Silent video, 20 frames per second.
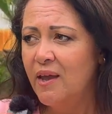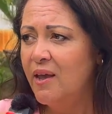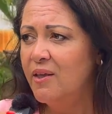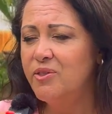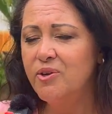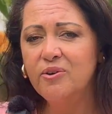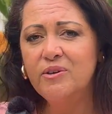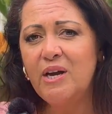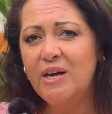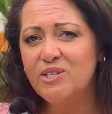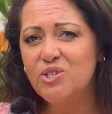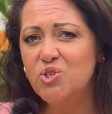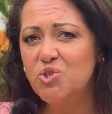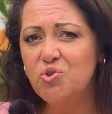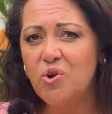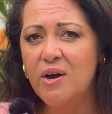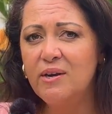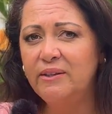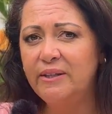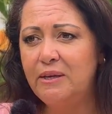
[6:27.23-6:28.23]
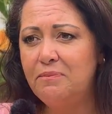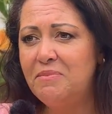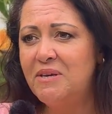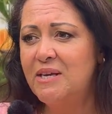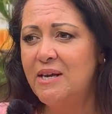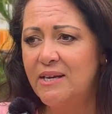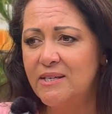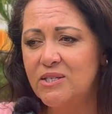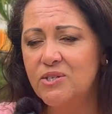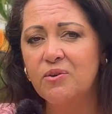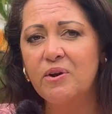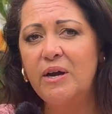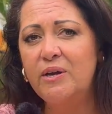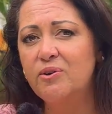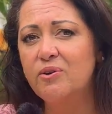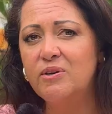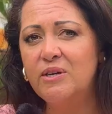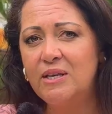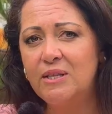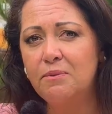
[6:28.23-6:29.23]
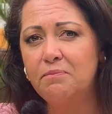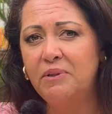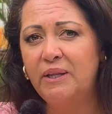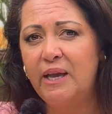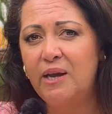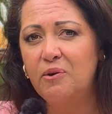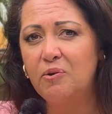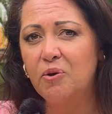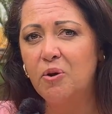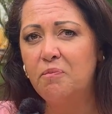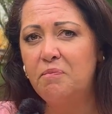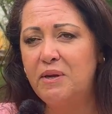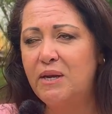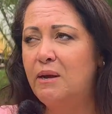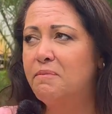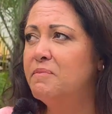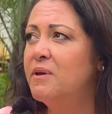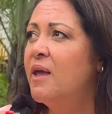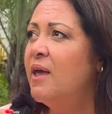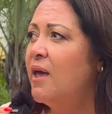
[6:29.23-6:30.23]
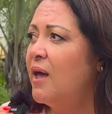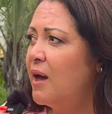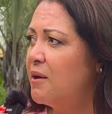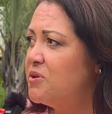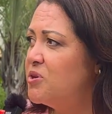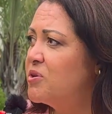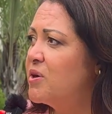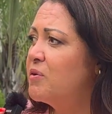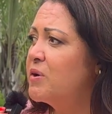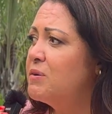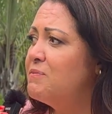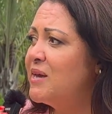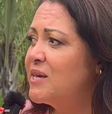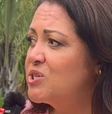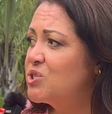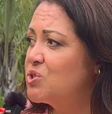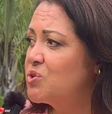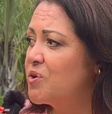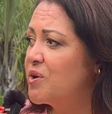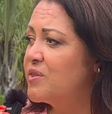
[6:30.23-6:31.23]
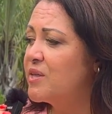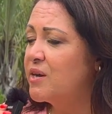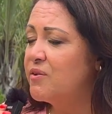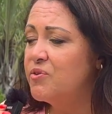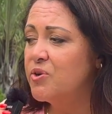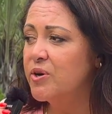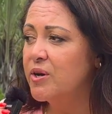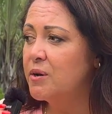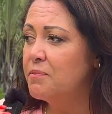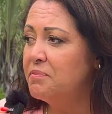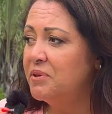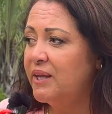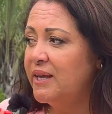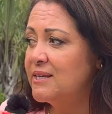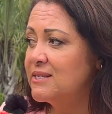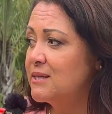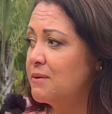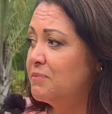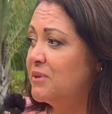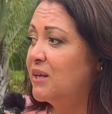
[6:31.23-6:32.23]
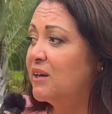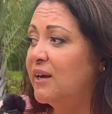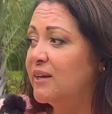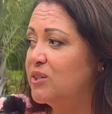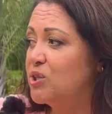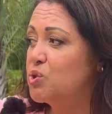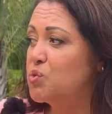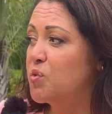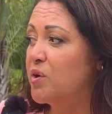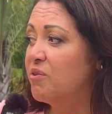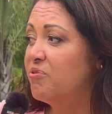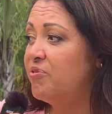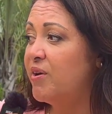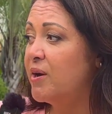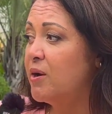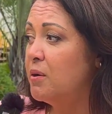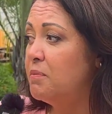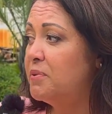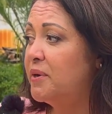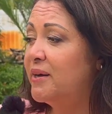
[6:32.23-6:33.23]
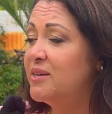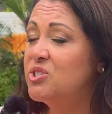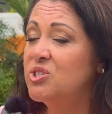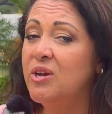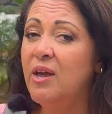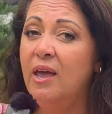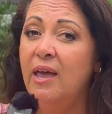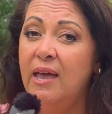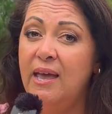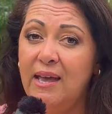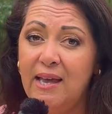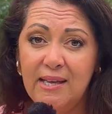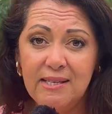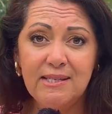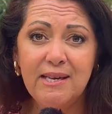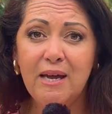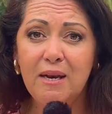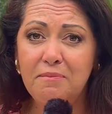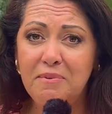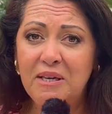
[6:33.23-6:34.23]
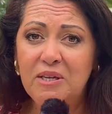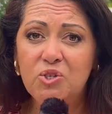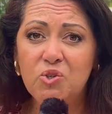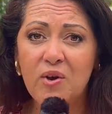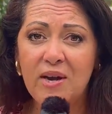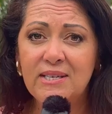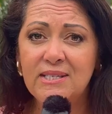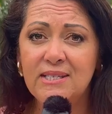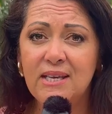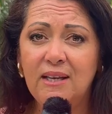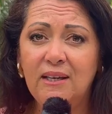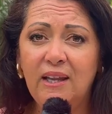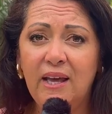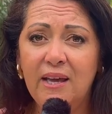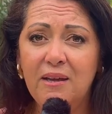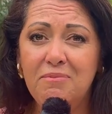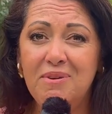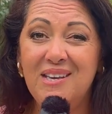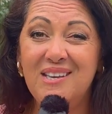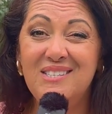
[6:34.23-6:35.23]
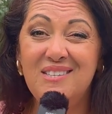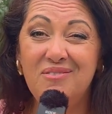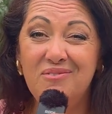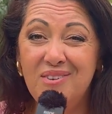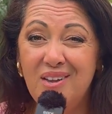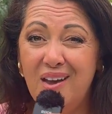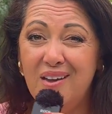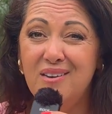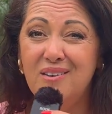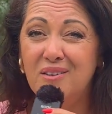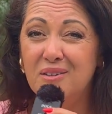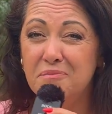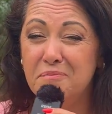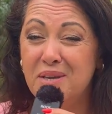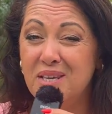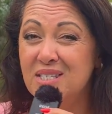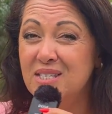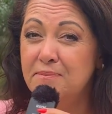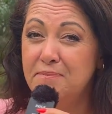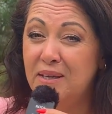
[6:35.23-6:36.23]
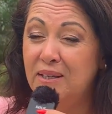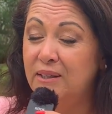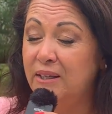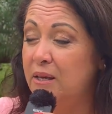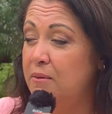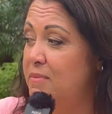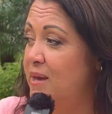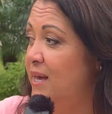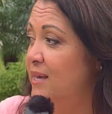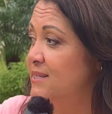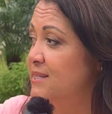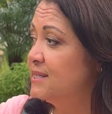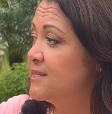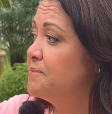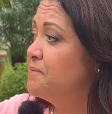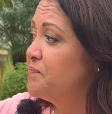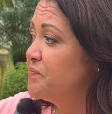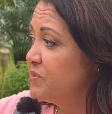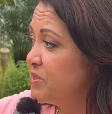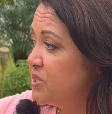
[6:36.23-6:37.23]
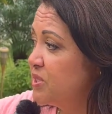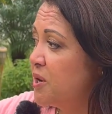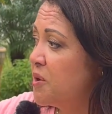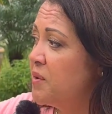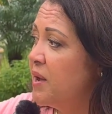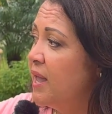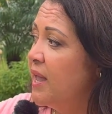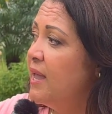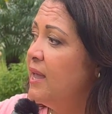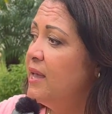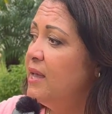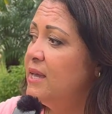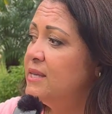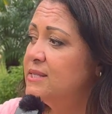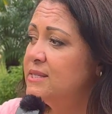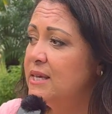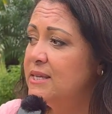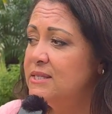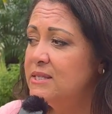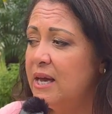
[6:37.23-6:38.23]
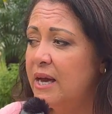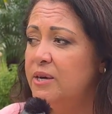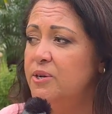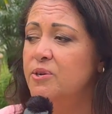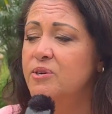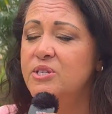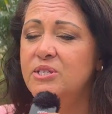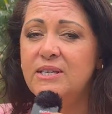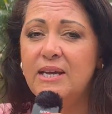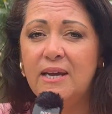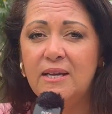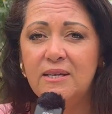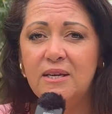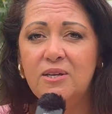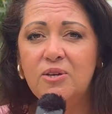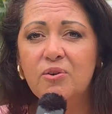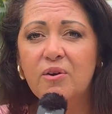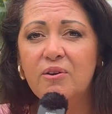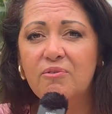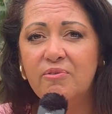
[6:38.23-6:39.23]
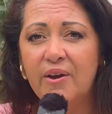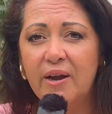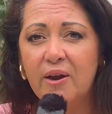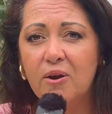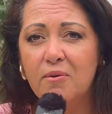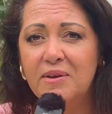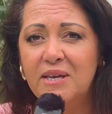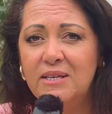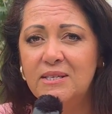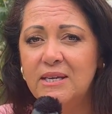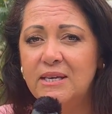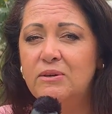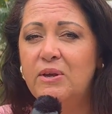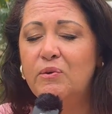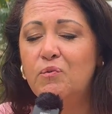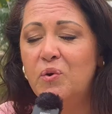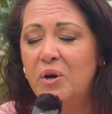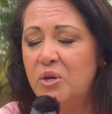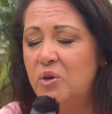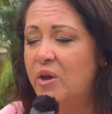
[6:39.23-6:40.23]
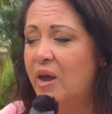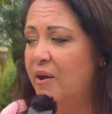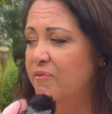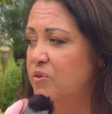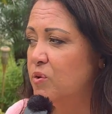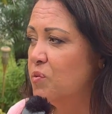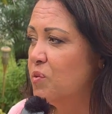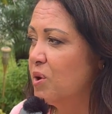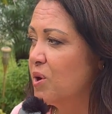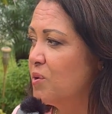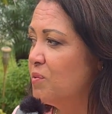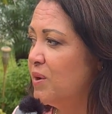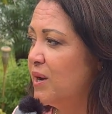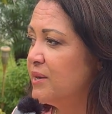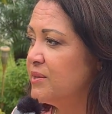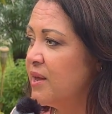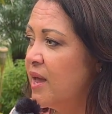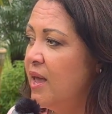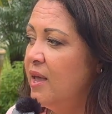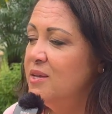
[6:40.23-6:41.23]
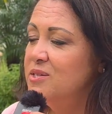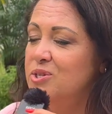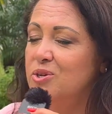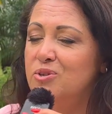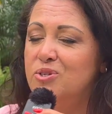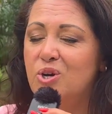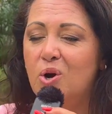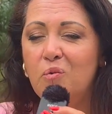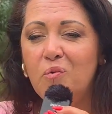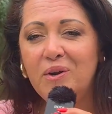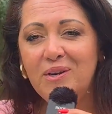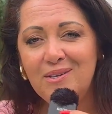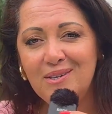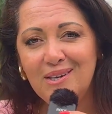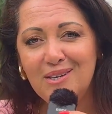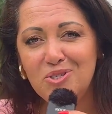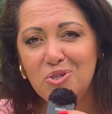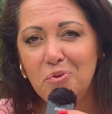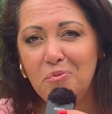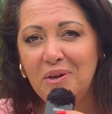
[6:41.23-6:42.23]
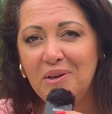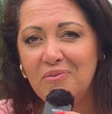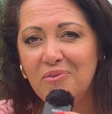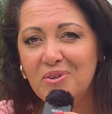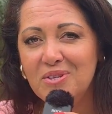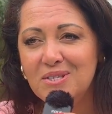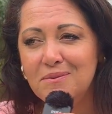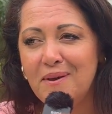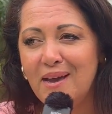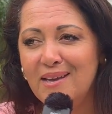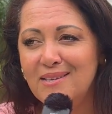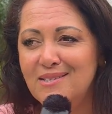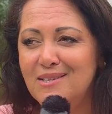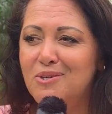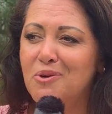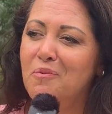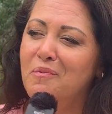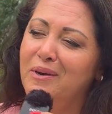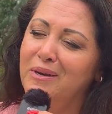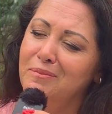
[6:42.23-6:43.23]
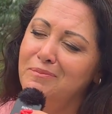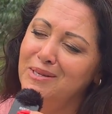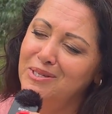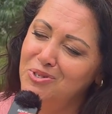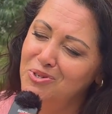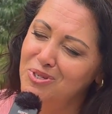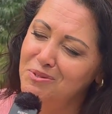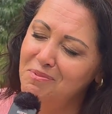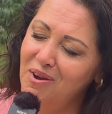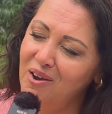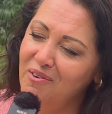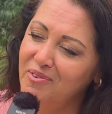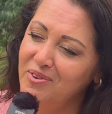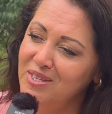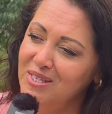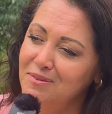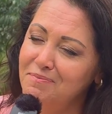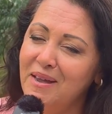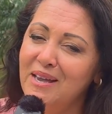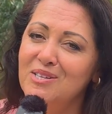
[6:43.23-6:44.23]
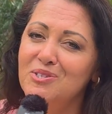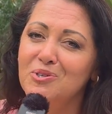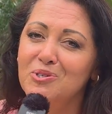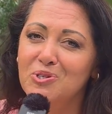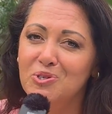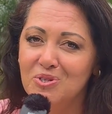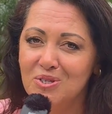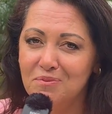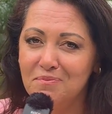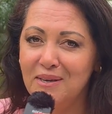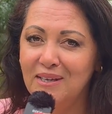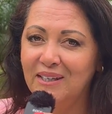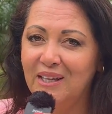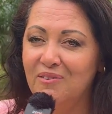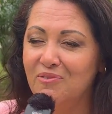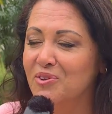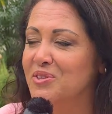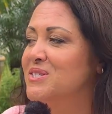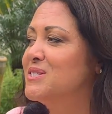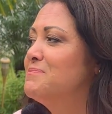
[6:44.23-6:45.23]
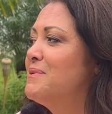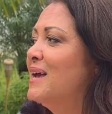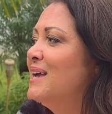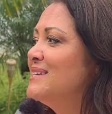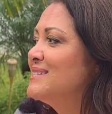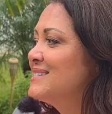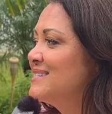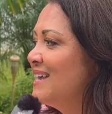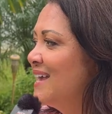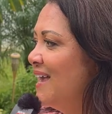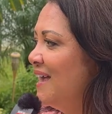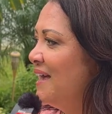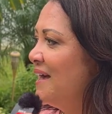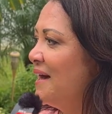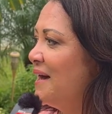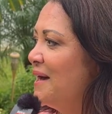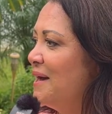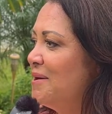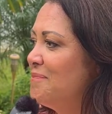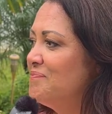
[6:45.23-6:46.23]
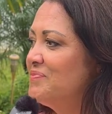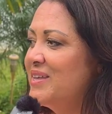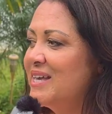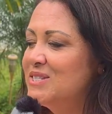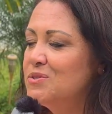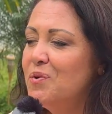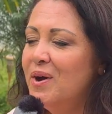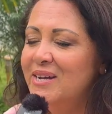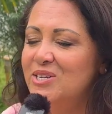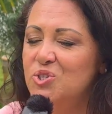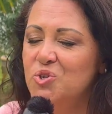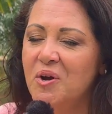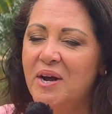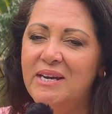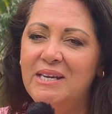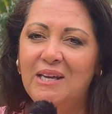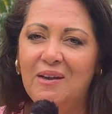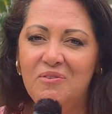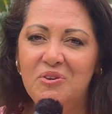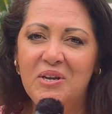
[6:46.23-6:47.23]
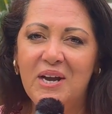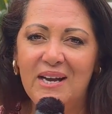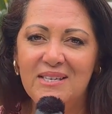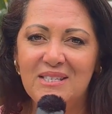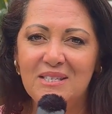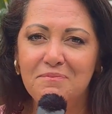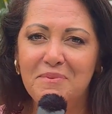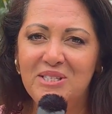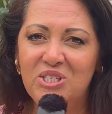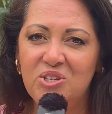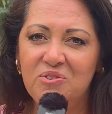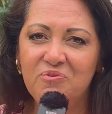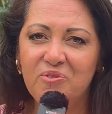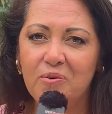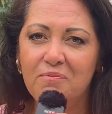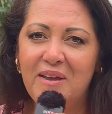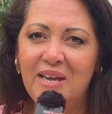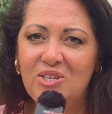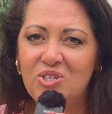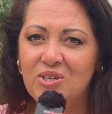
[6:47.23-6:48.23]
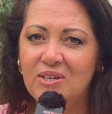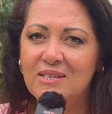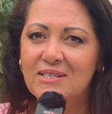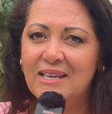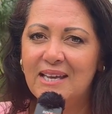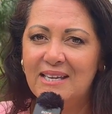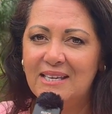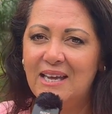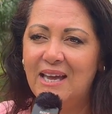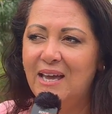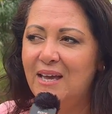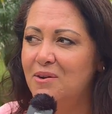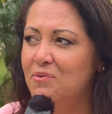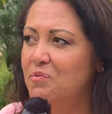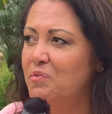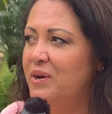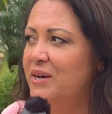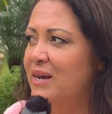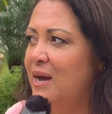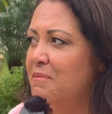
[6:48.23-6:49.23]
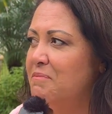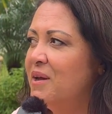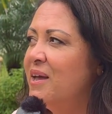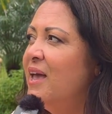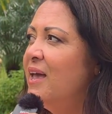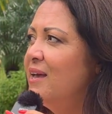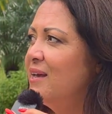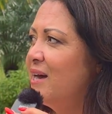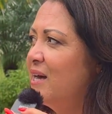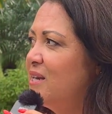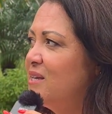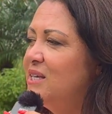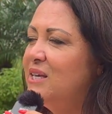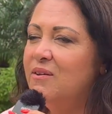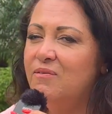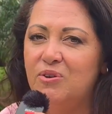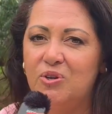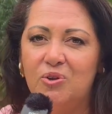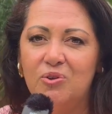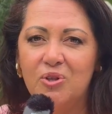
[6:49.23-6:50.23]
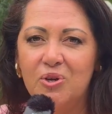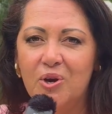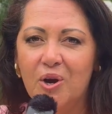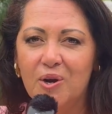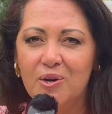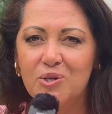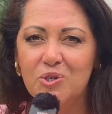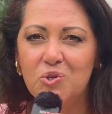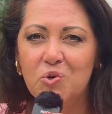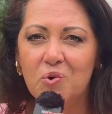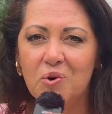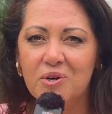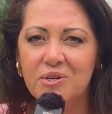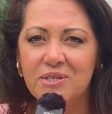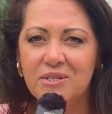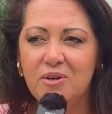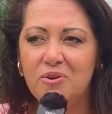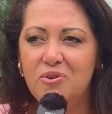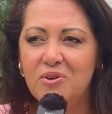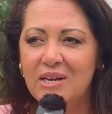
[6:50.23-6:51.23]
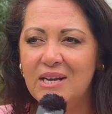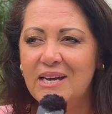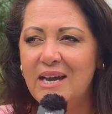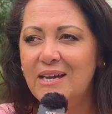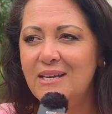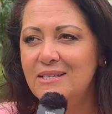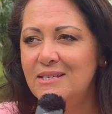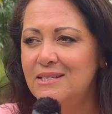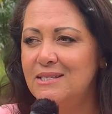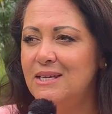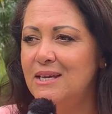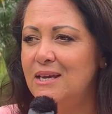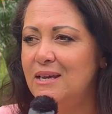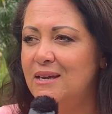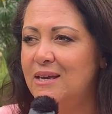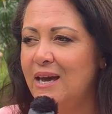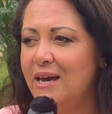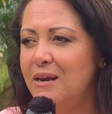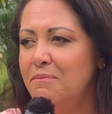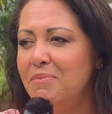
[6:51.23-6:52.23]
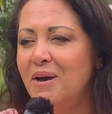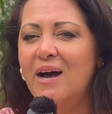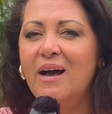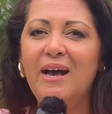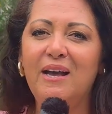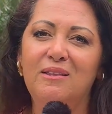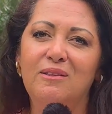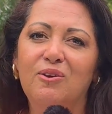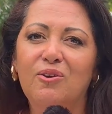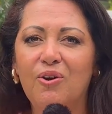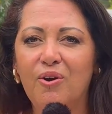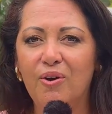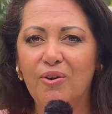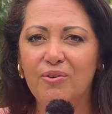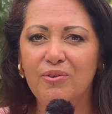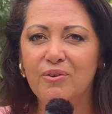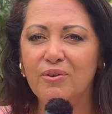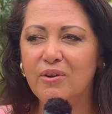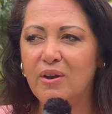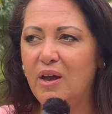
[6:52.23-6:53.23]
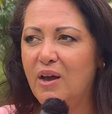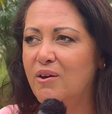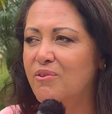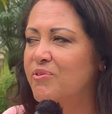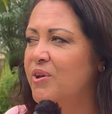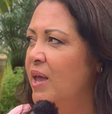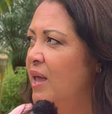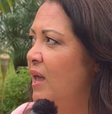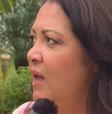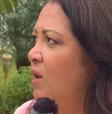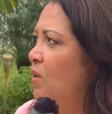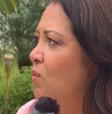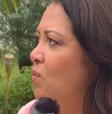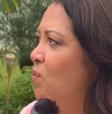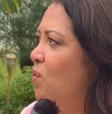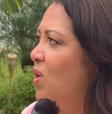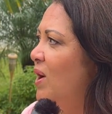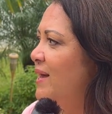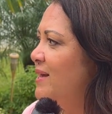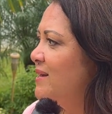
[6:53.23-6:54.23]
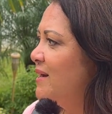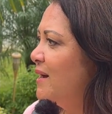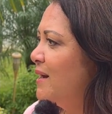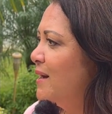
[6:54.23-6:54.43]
they're not struggling because they're underneath a plant group. You want to make sure that if you're going to plant something like the dwarf firebush, it's got to be in direct sunlight, because if not, it'll be a spindly mess. So it's understanding your environment and what you have to work with. So you don't want it to get too big for the space. You don't want it to be too small for the space or too spindly for the space. That's why I try to give you guys as much information as I can when I'm kind of giving you the garden tours. So you can kind of see behind the curtain of what